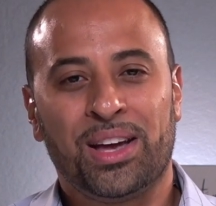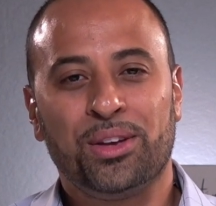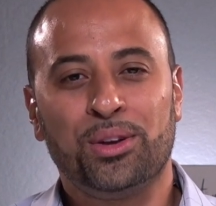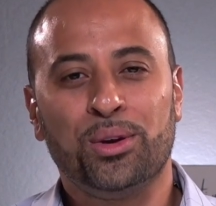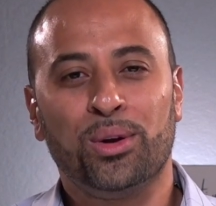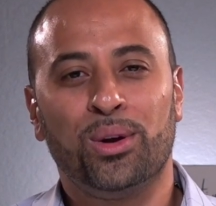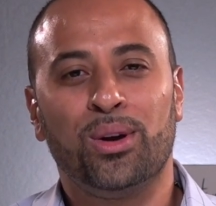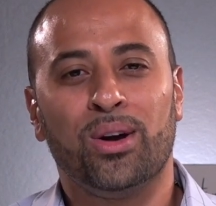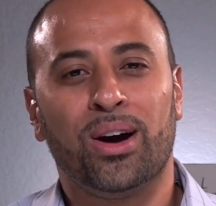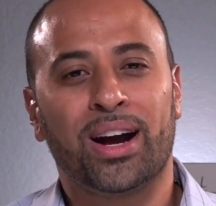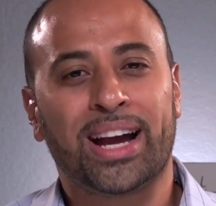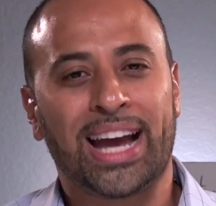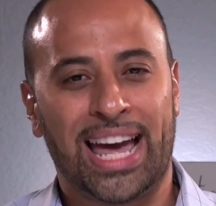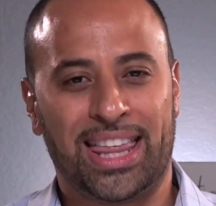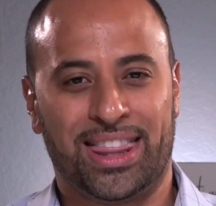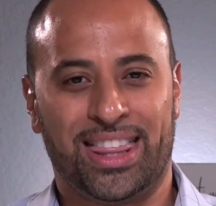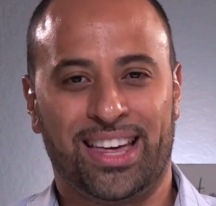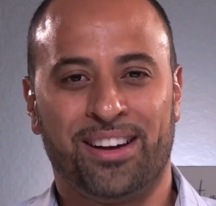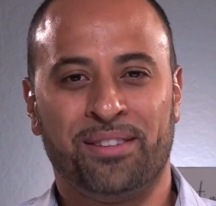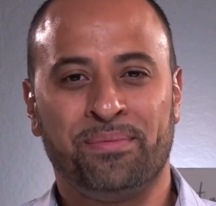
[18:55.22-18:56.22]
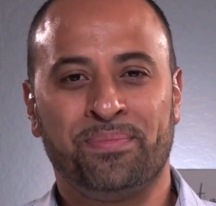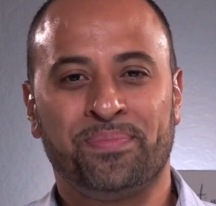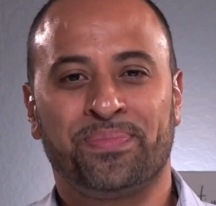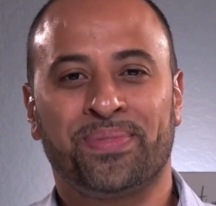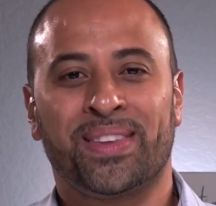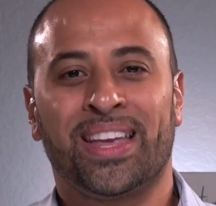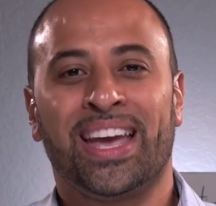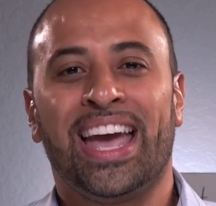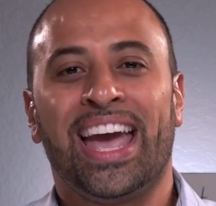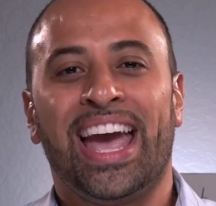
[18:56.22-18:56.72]
You look at them
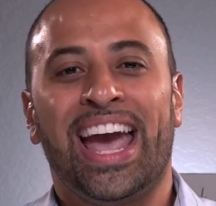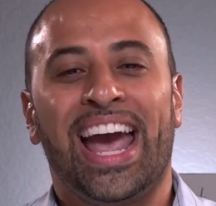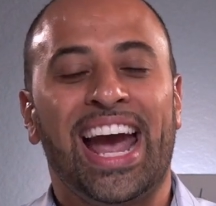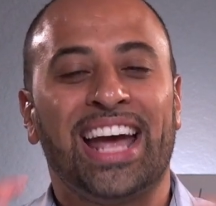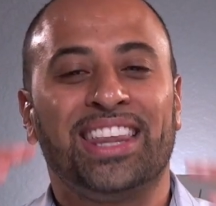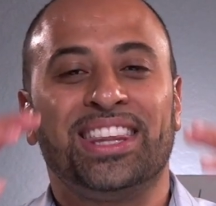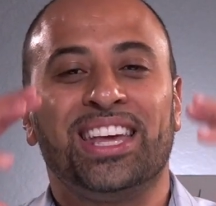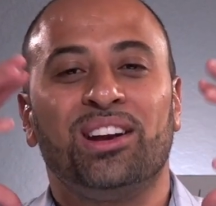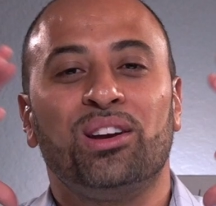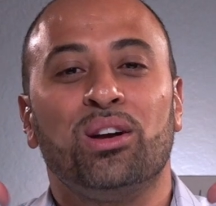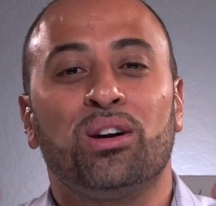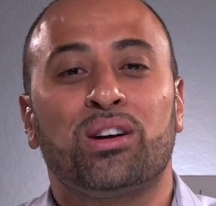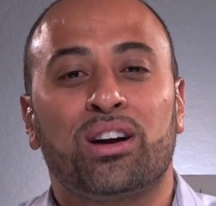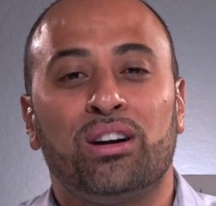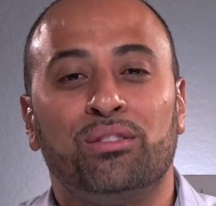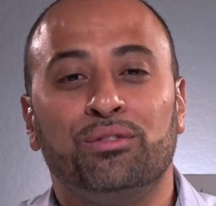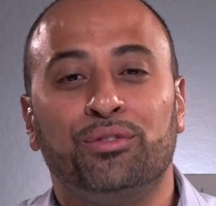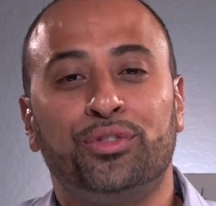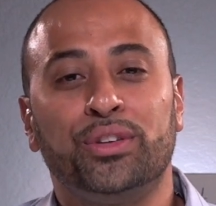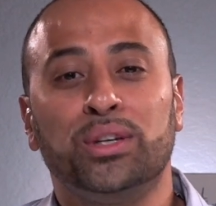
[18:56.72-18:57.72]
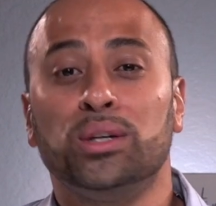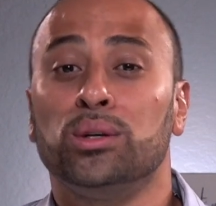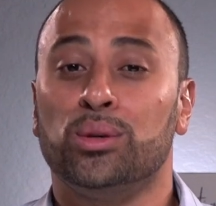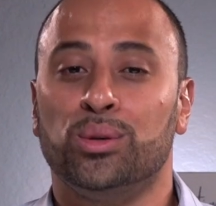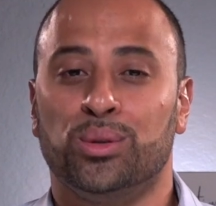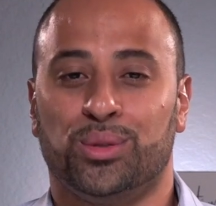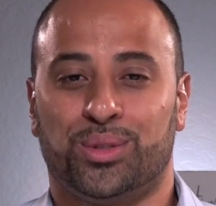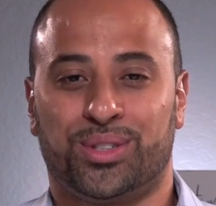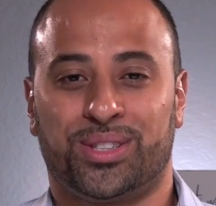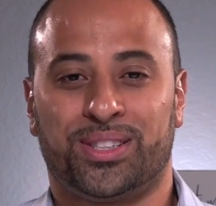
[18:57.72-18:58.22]
and they look
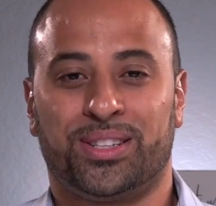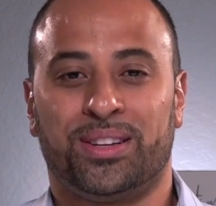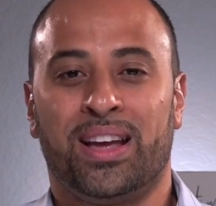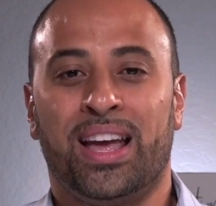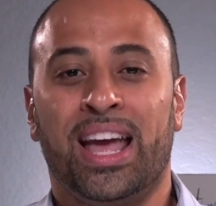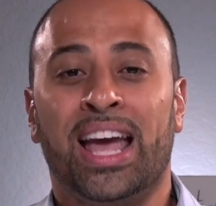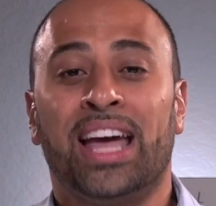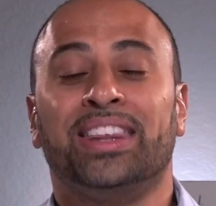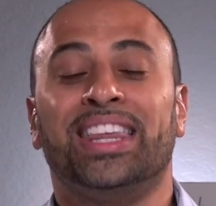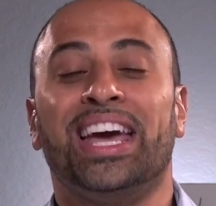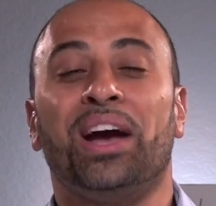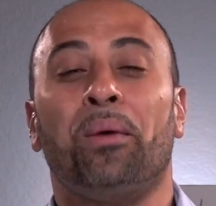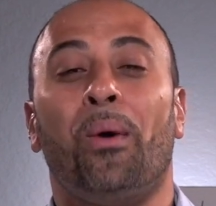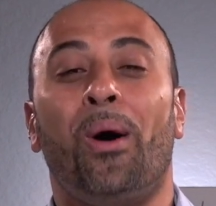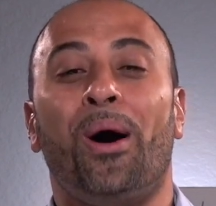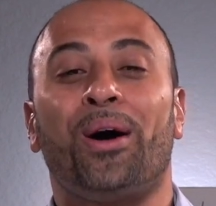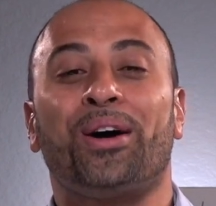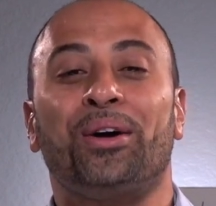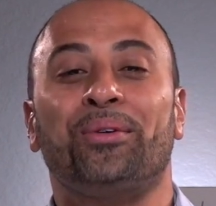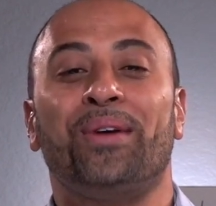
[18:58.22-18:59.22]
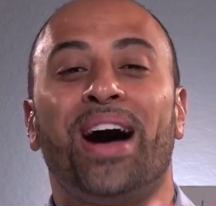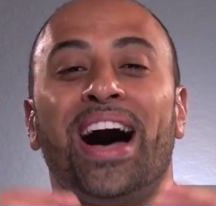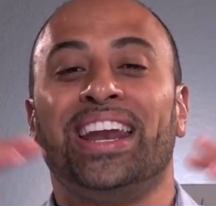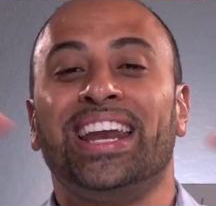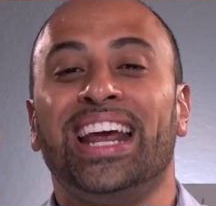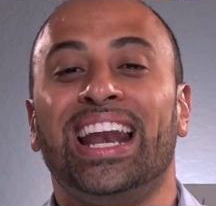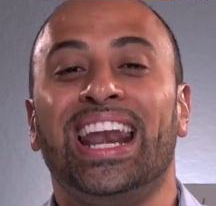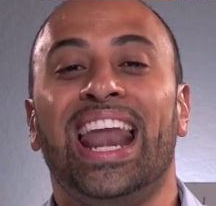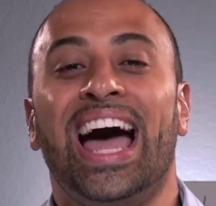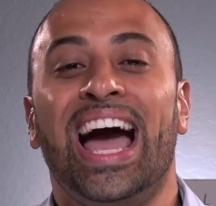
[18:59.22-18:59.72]
confused. They walk
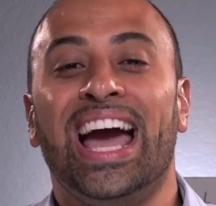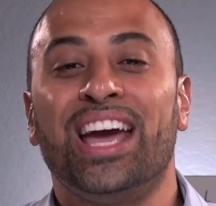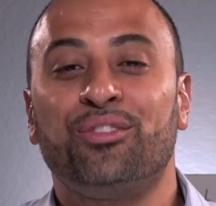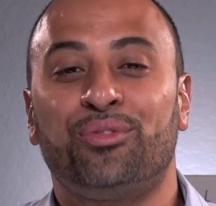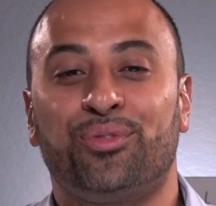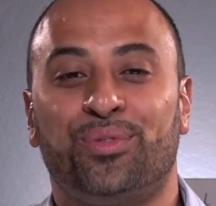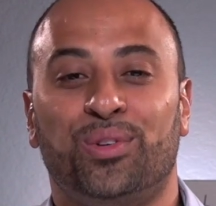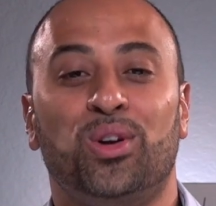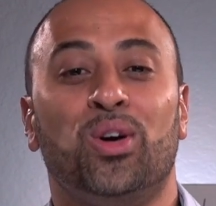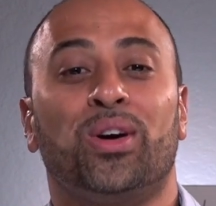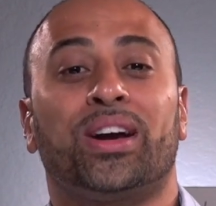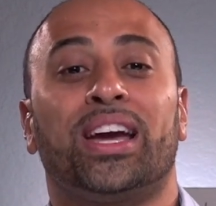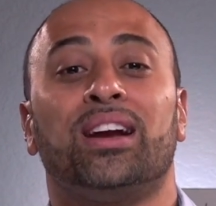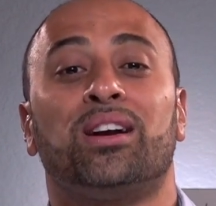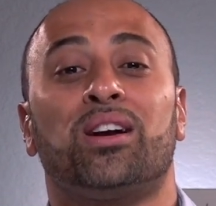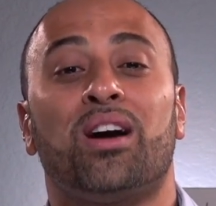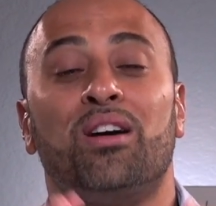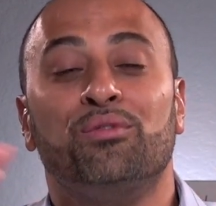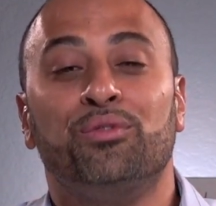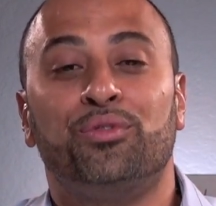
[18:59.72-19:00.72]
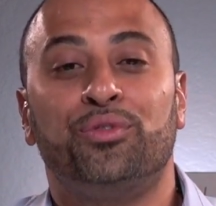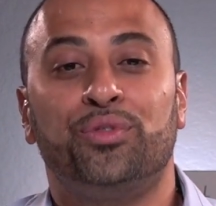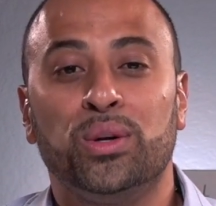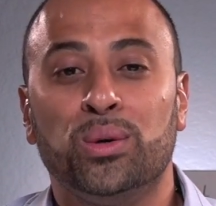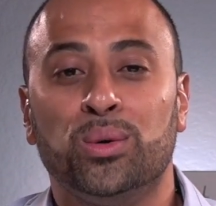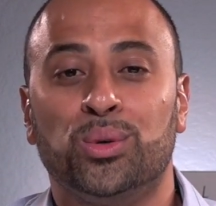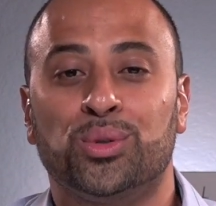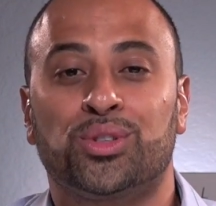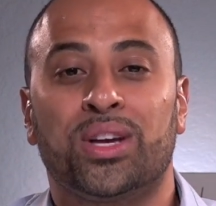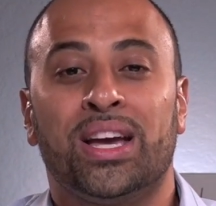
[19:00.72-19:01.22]
around in life looking
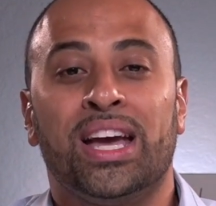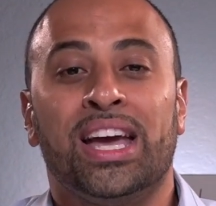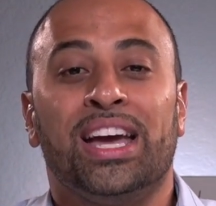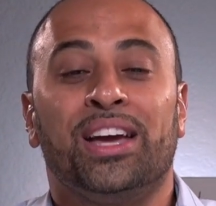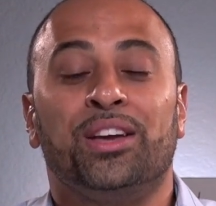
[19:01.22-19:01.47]
confused.